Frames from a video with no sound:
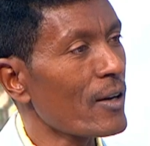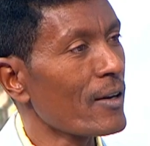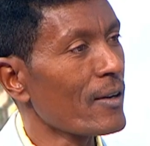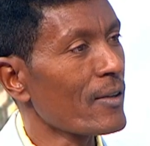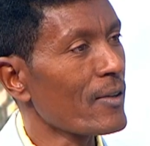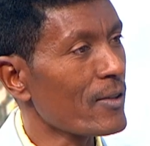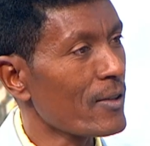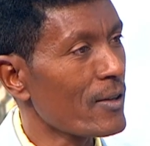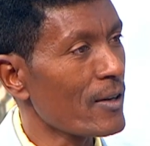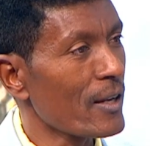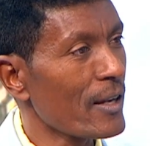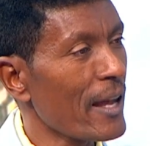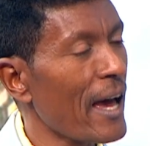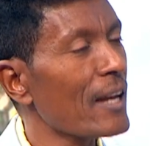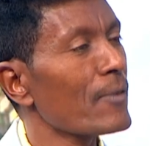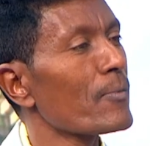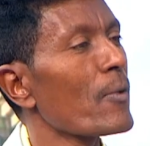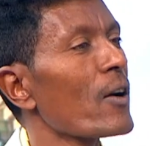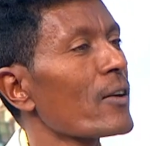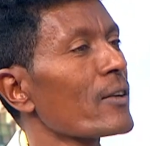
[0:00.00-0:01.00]
is the
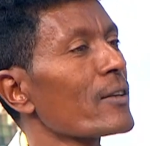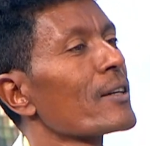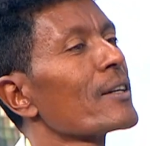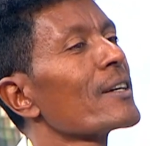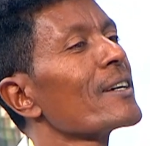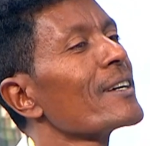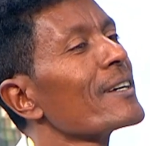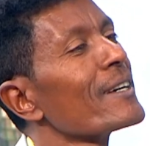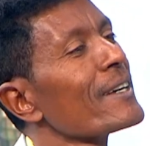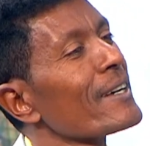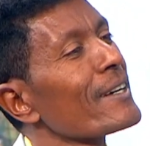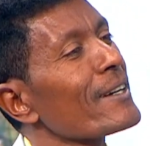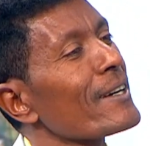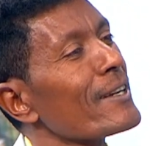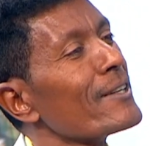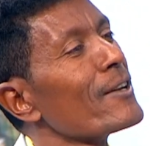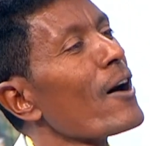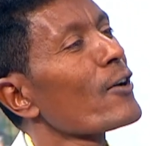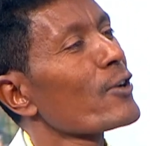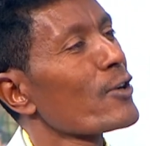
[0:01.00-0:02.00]
landmark
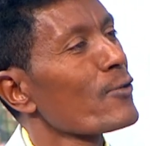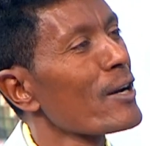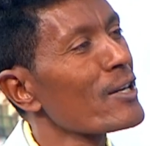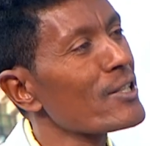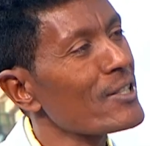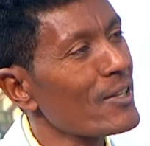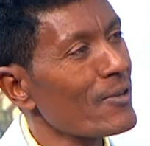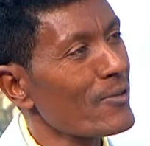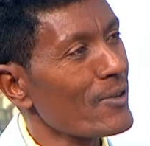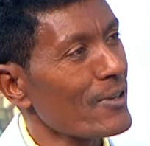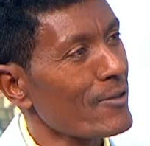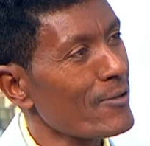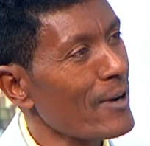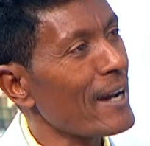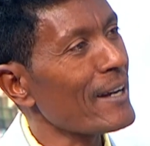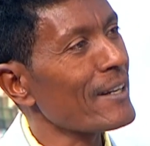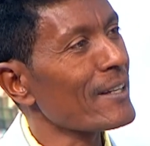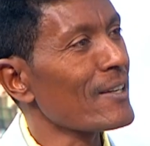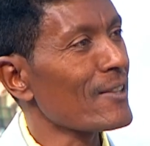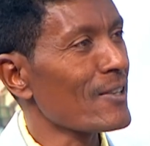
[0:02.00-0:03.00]
inauguration of the
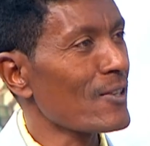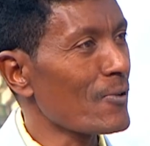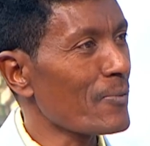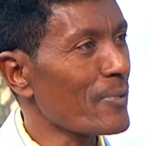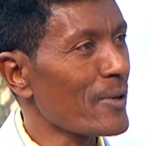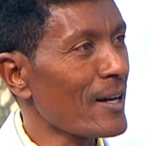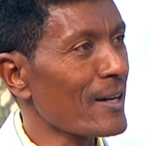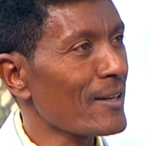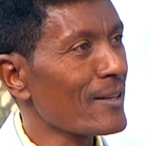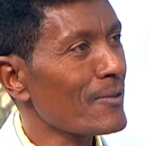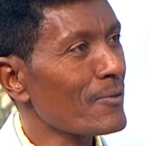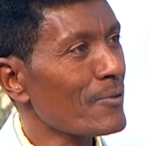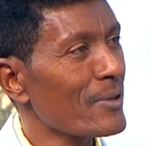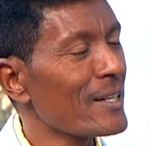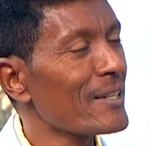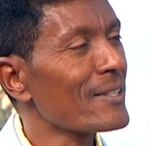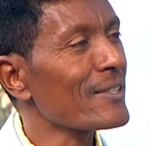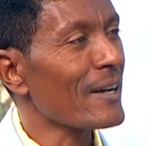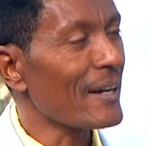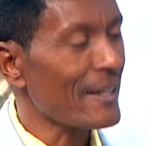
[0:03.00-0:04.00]
Grand Ethiopian
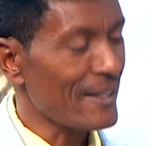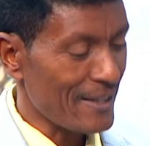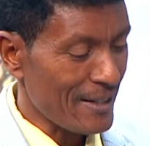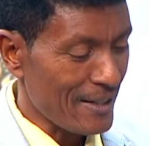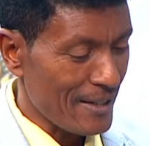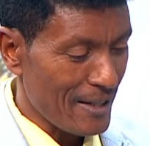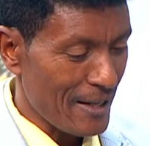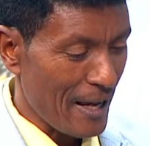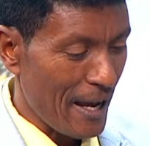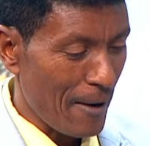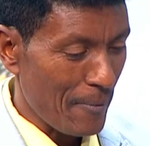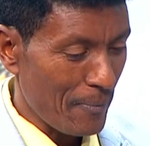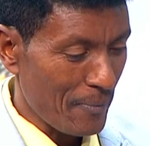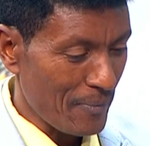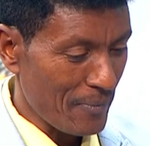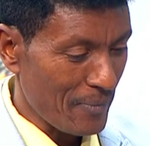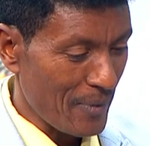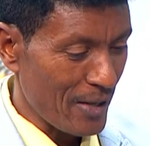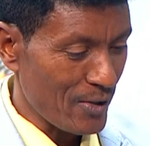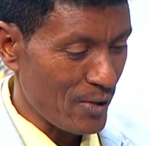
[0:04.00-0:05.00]
Renaissance
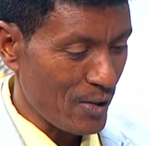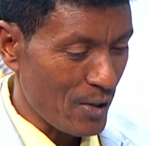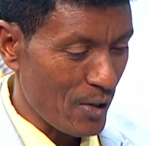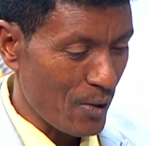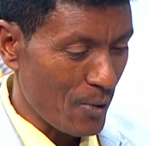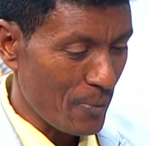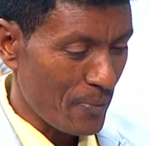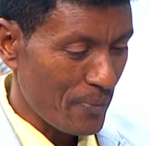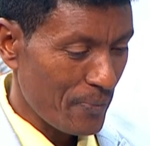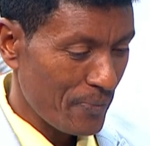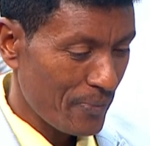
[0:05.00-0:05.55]
Dam. As you know,